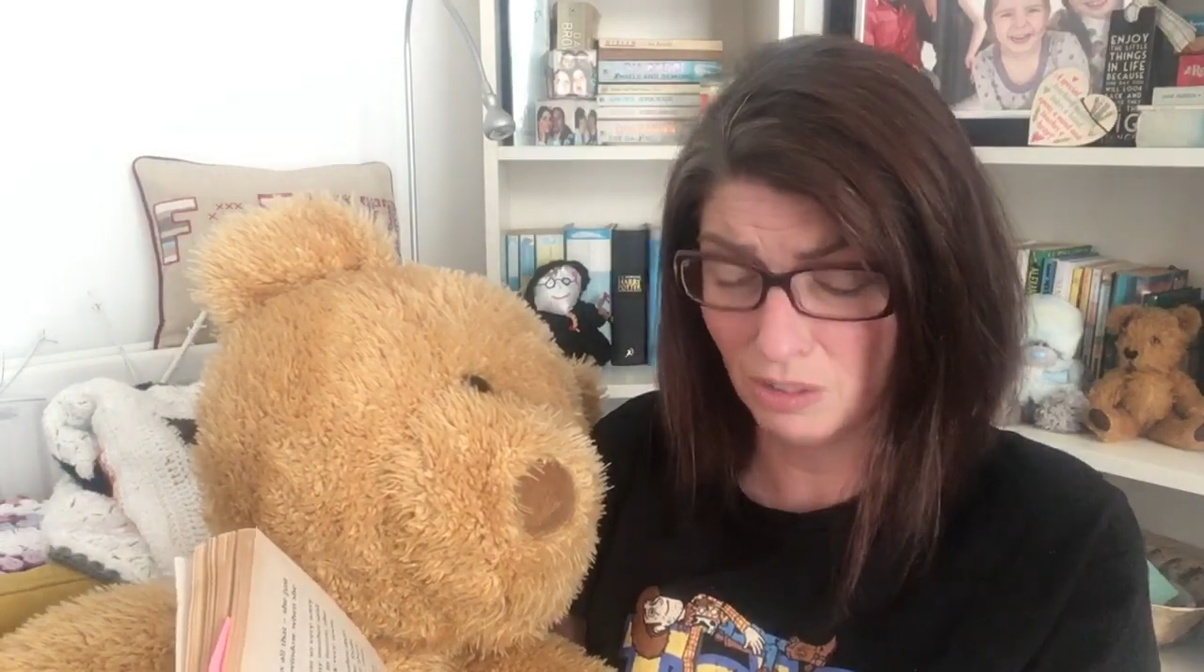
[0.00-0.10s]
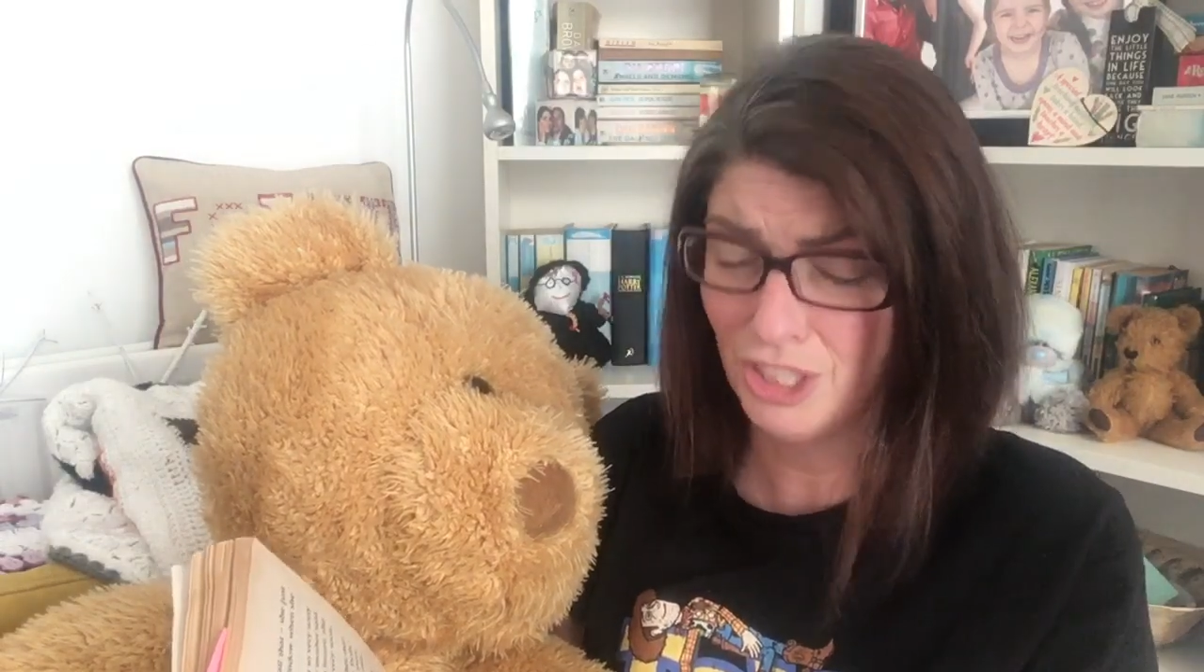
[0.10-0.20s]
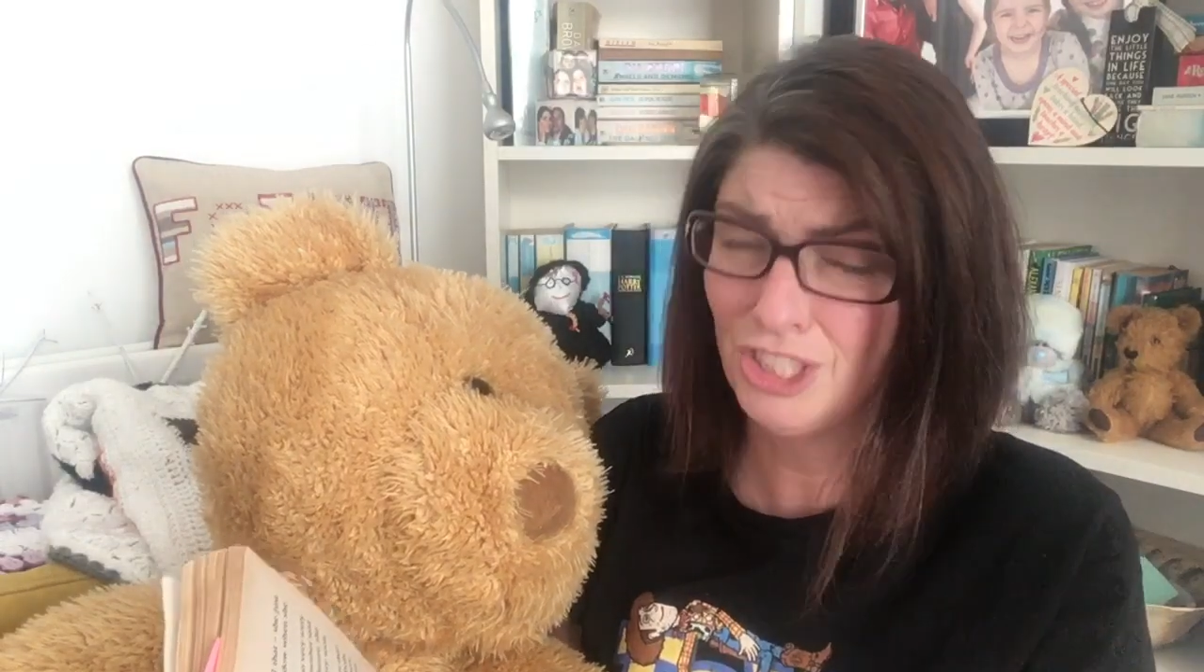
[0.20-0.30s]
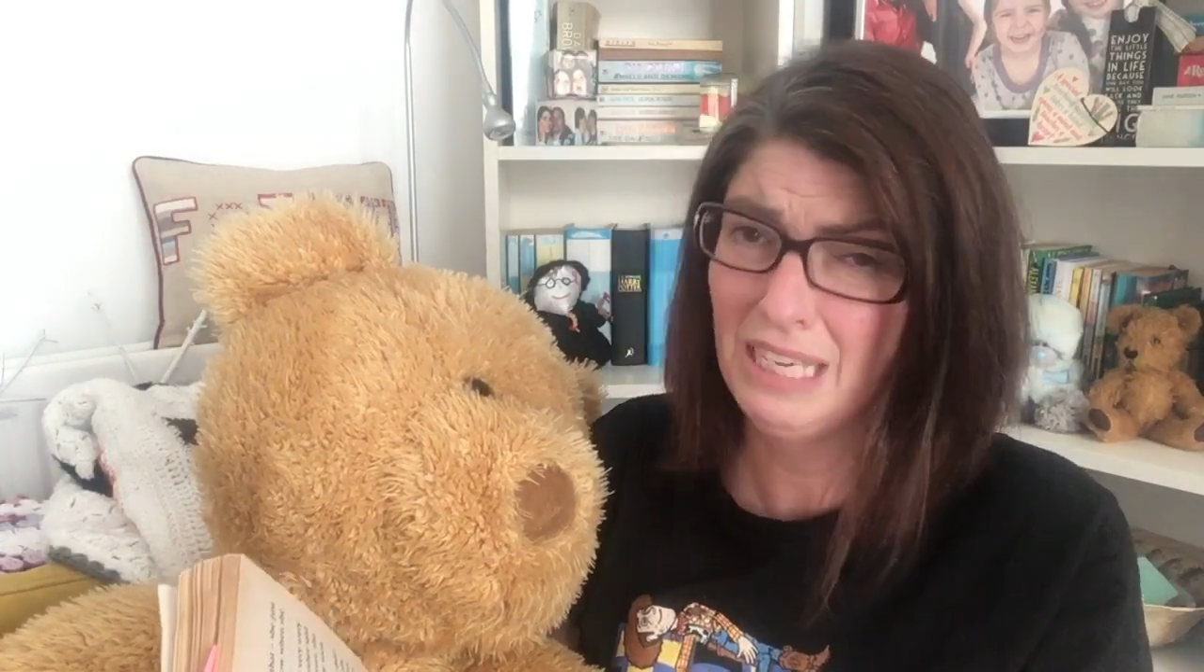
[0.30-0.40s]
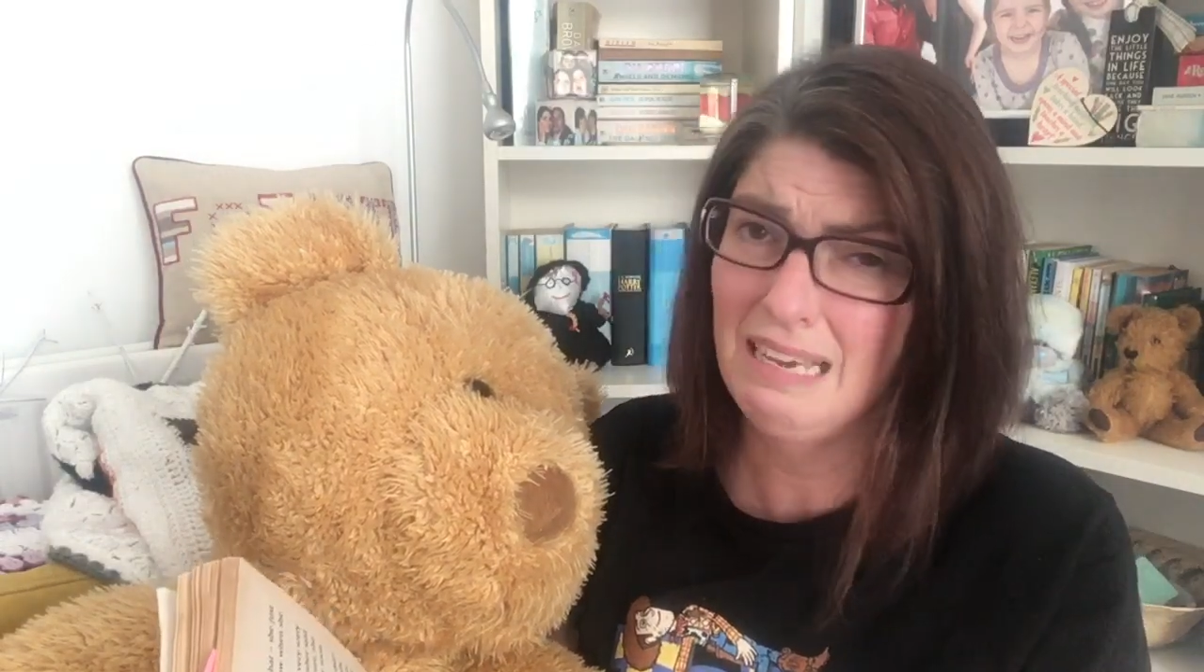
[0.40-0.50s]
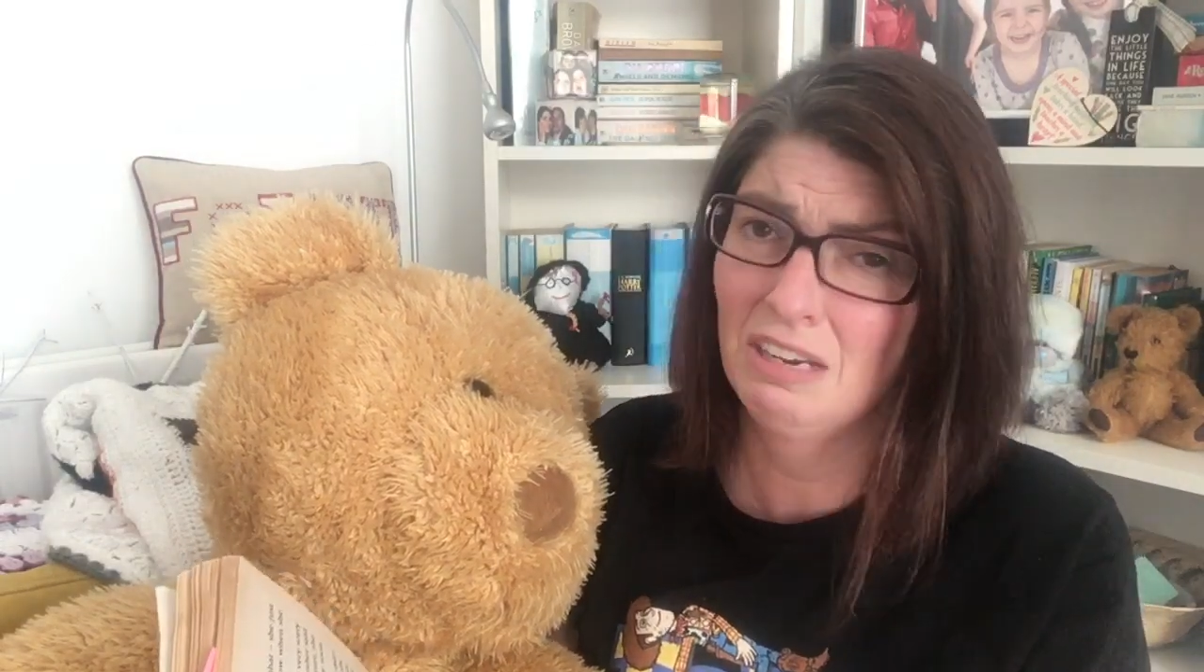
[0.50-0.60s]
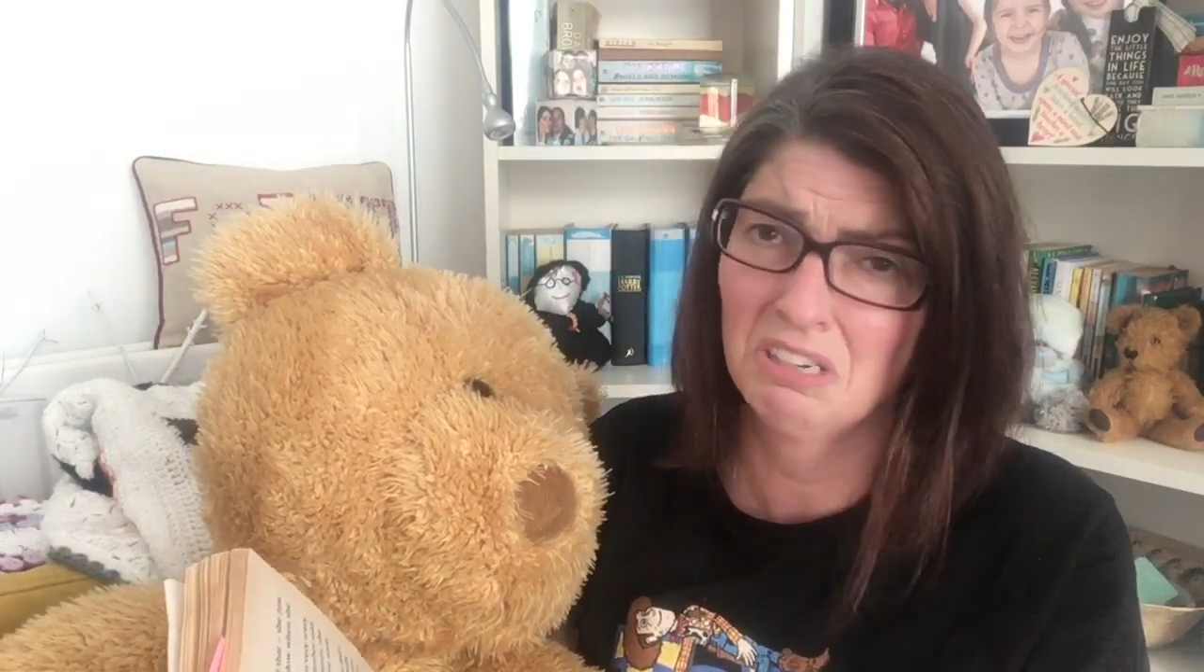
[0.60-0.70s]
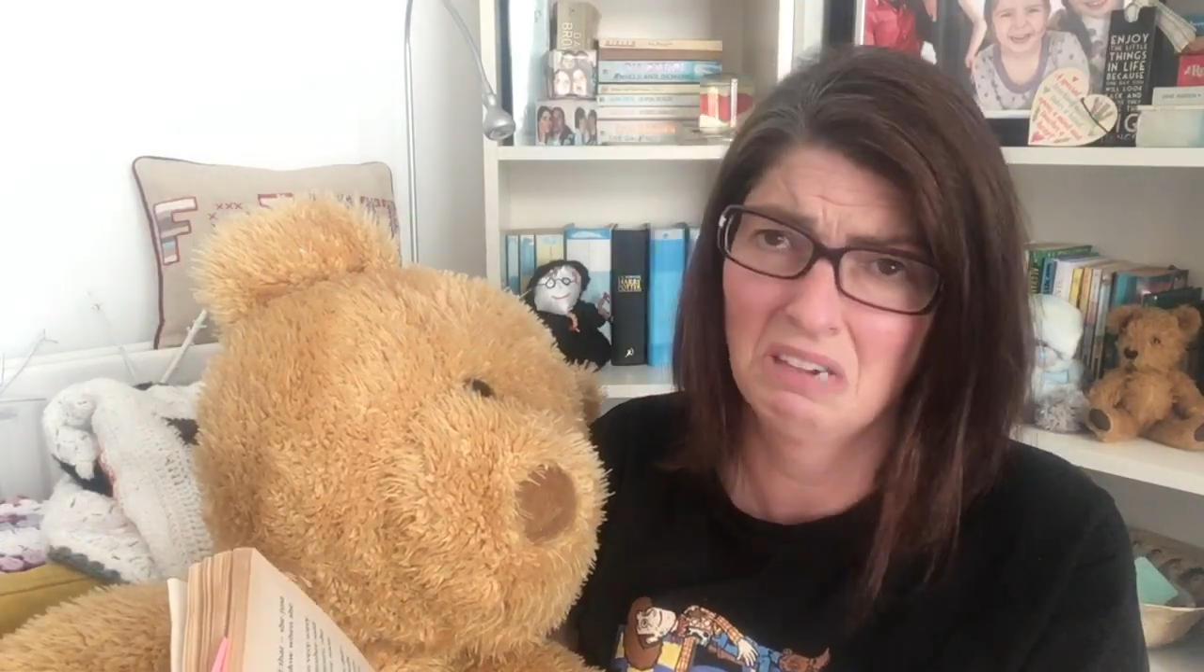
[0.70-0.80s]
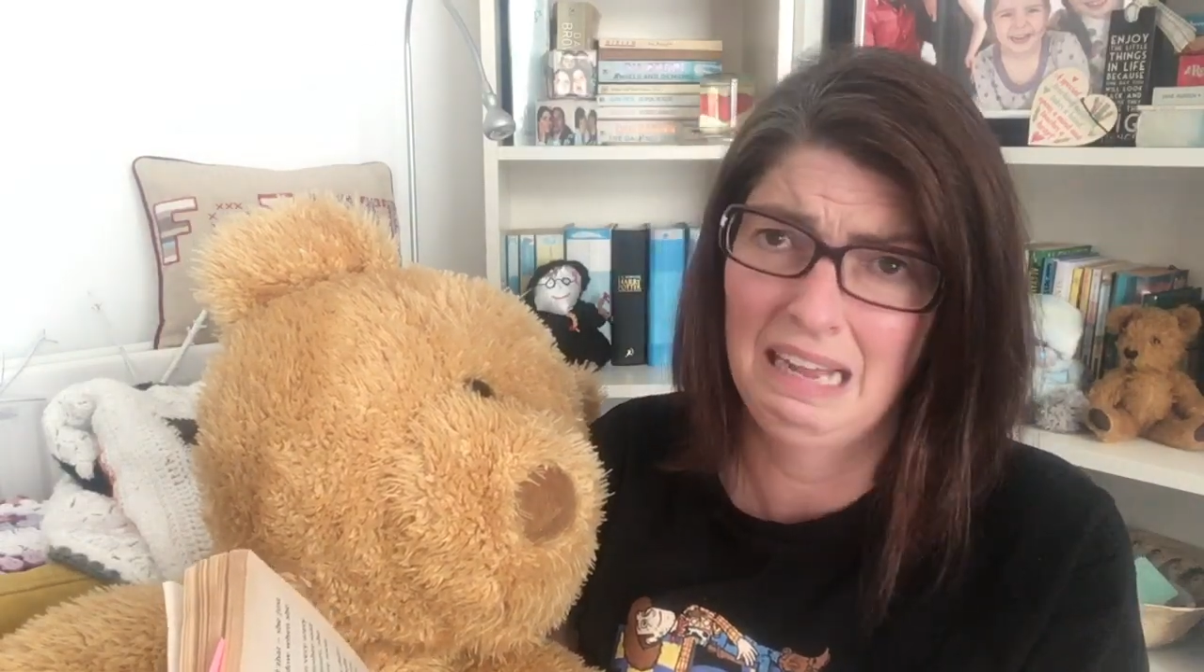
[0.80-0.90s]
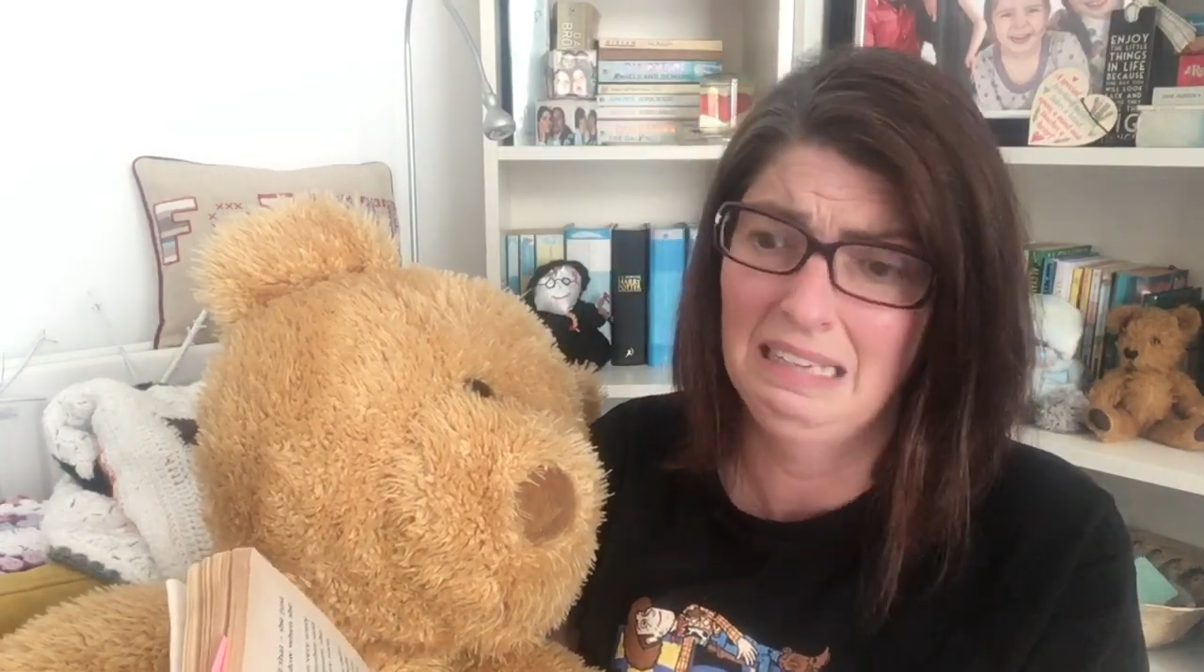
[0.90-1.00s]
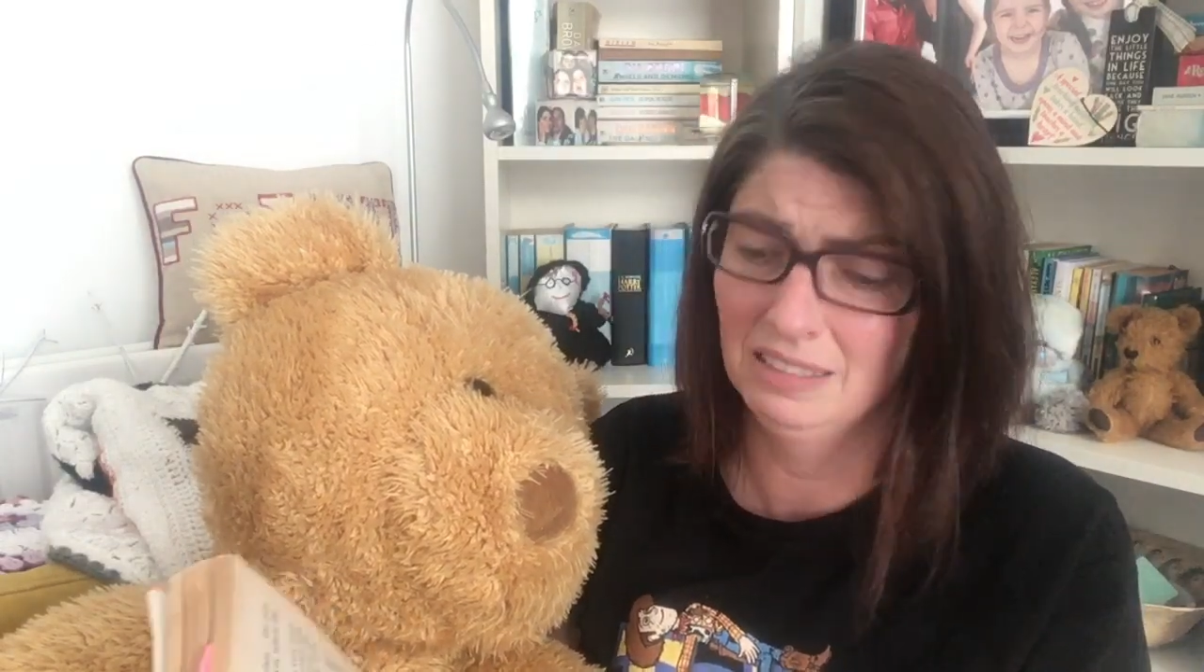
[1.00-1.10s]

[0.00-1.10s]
she cried